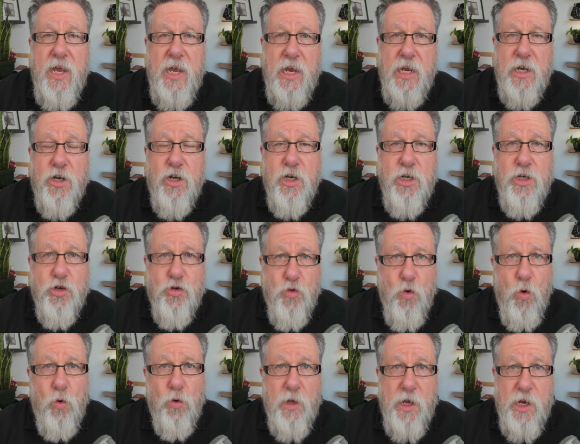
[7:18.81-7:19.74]
in
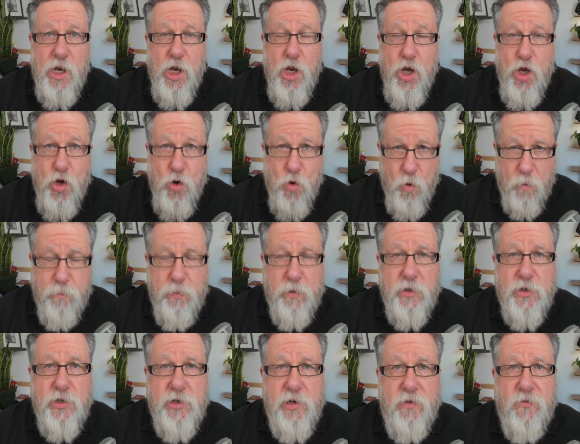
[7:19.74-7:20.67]
controlling your
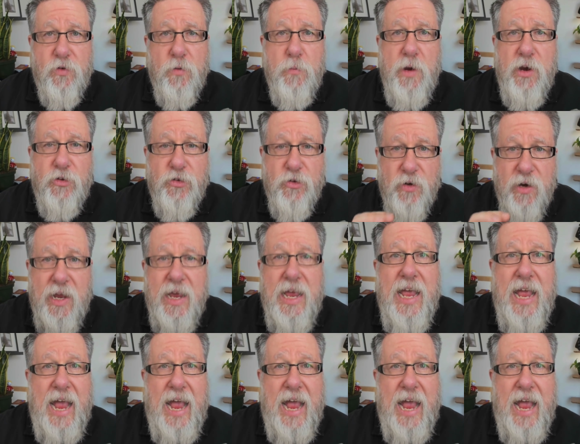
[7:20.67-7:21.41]
personal information